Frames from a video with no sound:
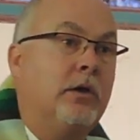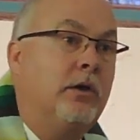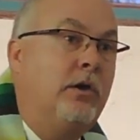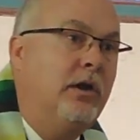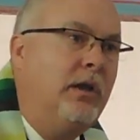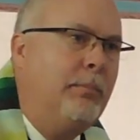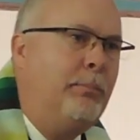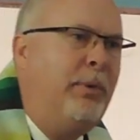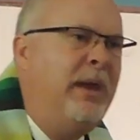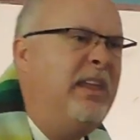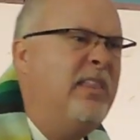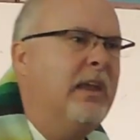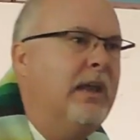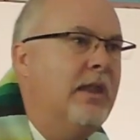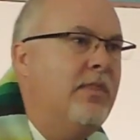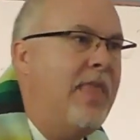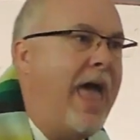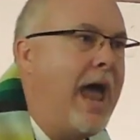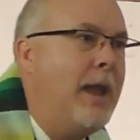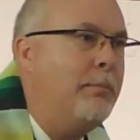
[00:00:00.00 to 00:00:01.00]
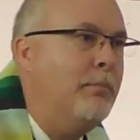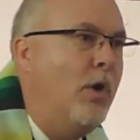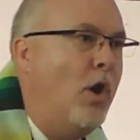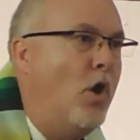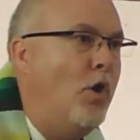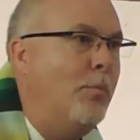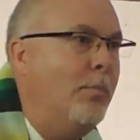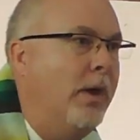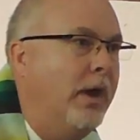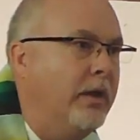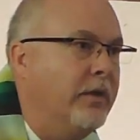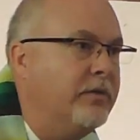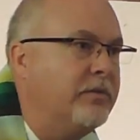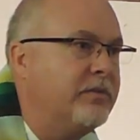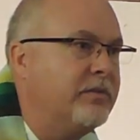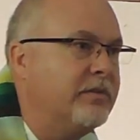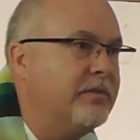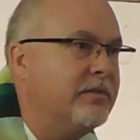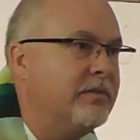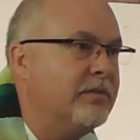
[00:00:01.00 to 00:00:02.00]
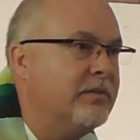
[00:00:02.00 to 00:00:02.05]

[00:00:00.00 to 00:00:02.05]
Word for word: could it be that in that moment,